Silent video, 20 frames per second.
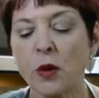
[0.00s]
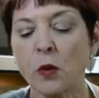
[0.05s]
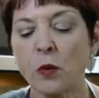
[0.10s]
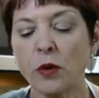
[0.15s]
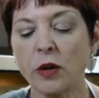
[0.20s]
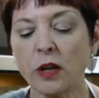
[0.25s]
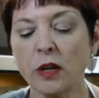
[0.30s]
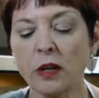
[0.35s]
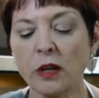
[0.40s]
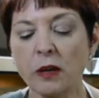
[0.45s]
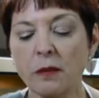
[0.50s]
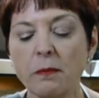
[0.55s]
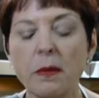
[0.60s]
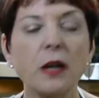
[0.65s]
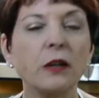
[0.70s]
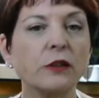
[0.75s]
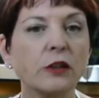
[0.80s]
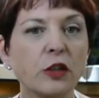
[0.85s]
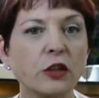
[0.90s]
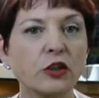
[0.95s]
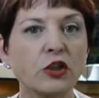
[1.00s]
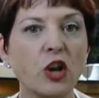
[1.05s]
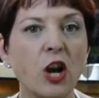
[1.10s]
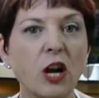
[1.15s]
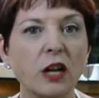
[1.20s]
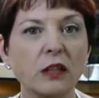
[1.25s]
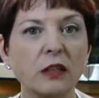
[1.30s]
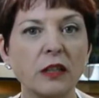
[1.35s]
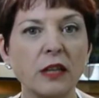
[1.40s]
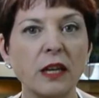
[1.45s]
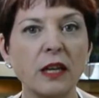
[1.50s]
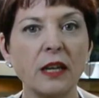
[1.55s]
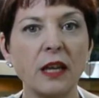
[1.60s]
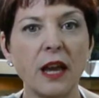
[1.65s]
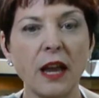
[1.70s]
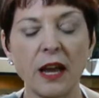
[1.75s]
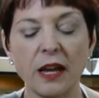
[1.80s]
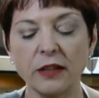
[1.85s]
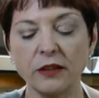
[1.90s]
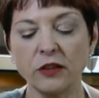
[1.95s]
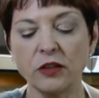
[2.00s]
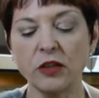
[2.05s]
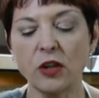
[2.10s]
We're gonna melt our chocolate, and